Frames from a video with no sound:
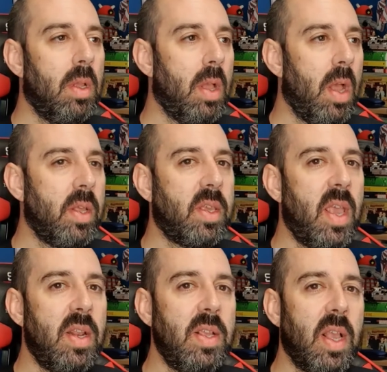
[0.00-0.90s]
And
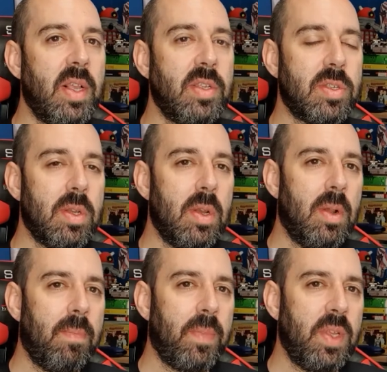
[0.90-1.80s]
again, he's
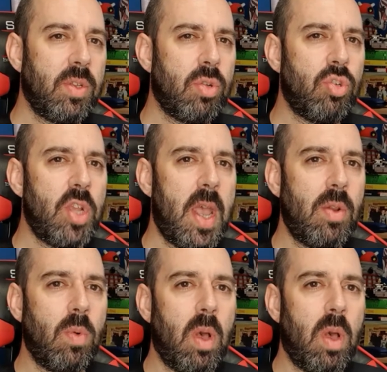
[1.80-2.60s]
a good channel.